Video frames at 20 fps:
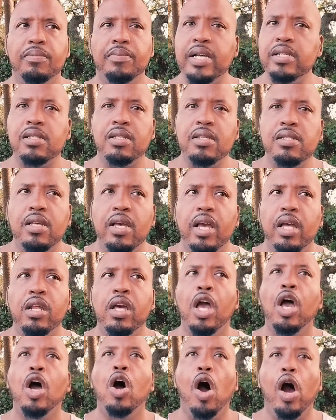basically said,
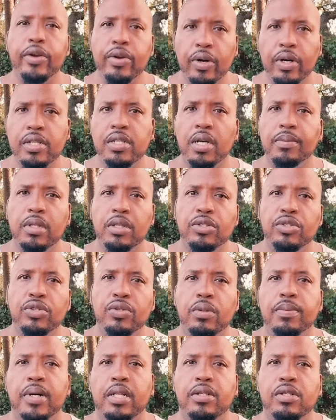Are you going to tell me the
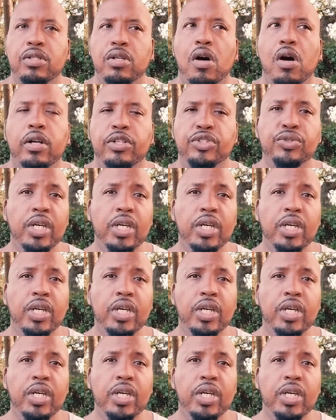truth about this car